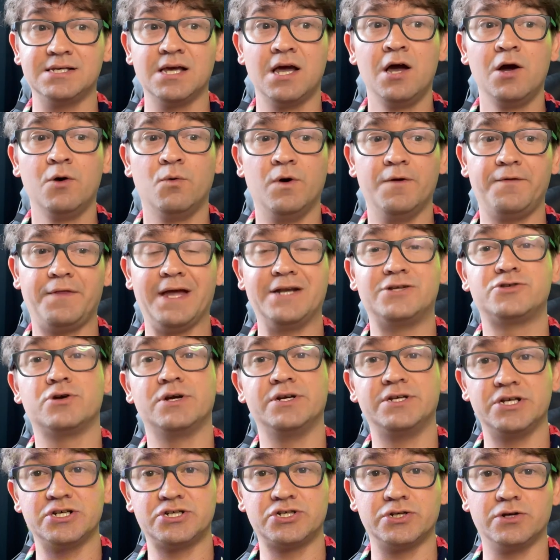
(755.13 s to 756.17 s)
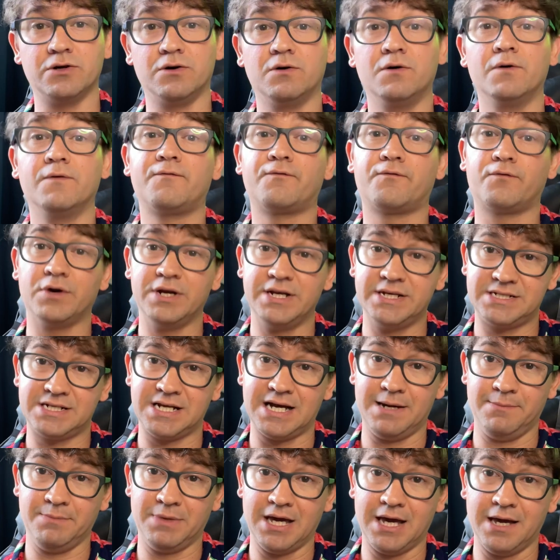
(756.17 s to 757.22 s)
with a traditional freeze
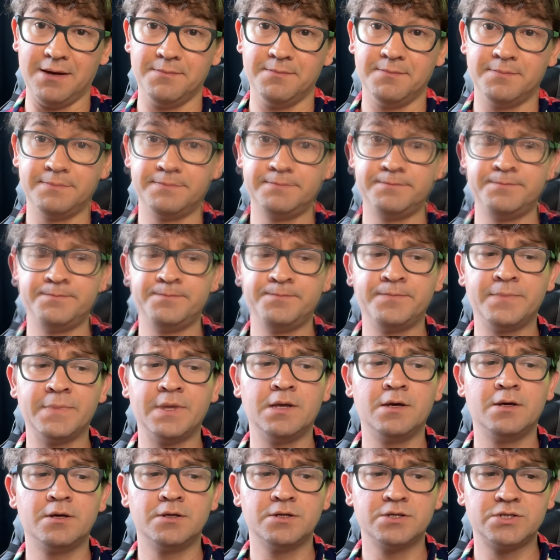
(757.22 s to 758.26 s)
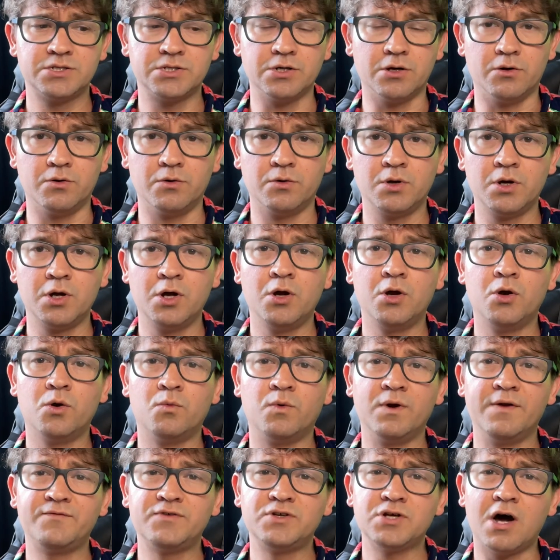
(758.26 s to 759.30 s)
time game. So,
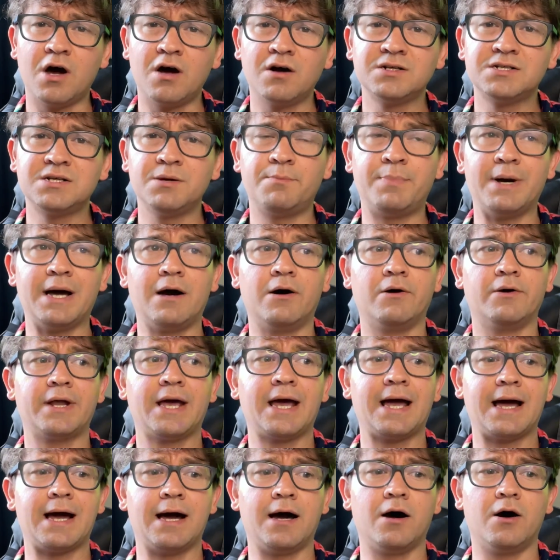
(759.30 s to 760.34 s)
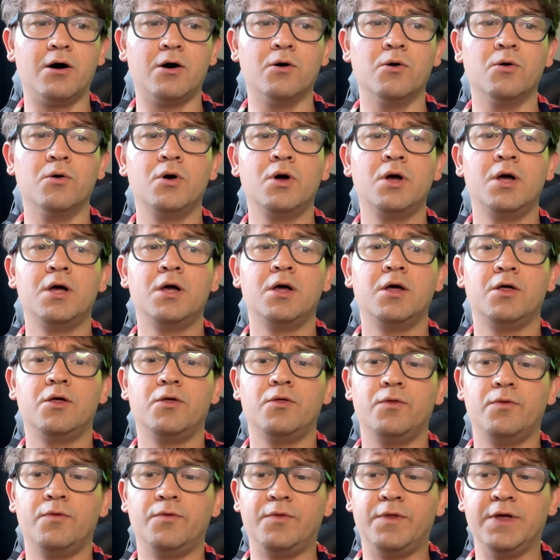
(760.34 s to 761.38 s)
we've talked about how
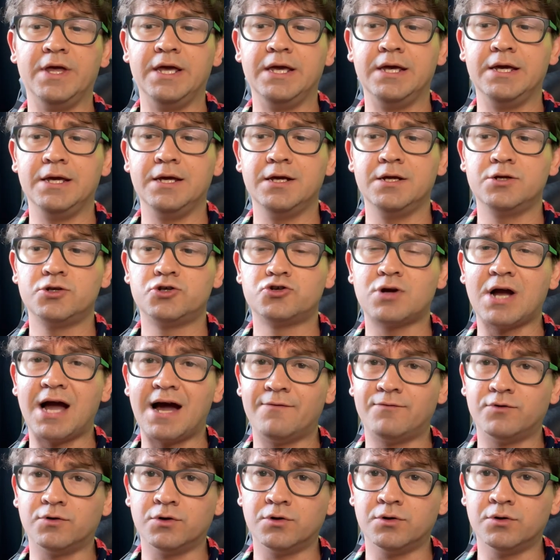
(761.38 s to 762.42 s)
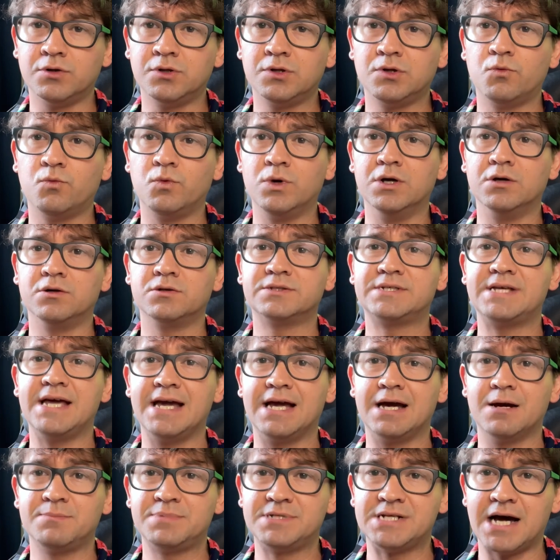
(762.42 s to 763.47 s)
the travel will take
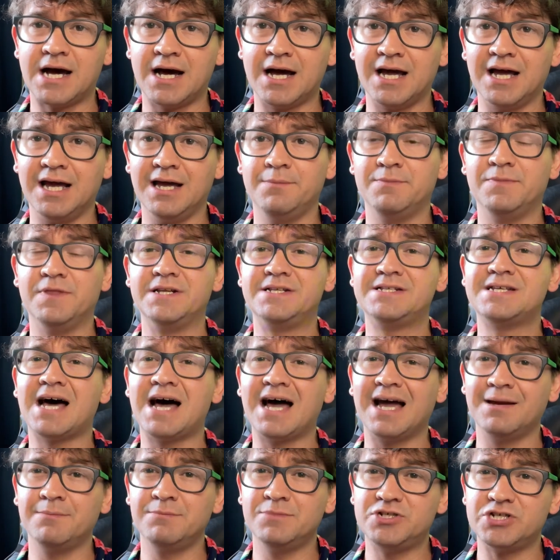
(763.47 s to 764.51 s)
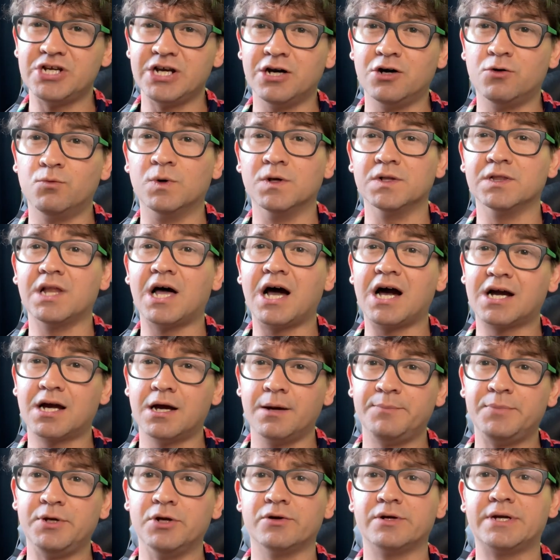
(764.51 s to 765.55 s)
up time, the time jail will lock
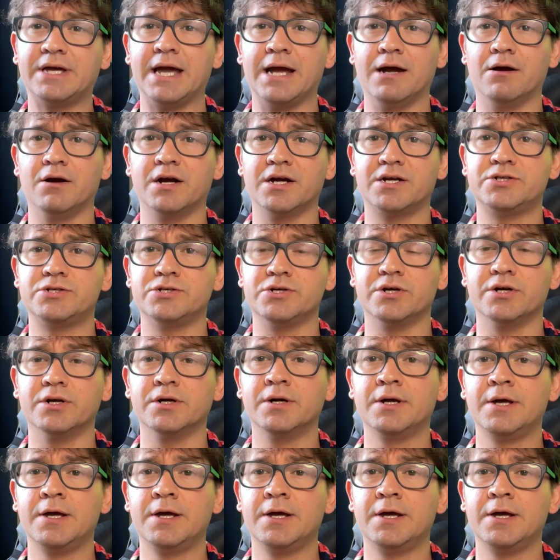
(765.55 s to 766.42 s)
up your character,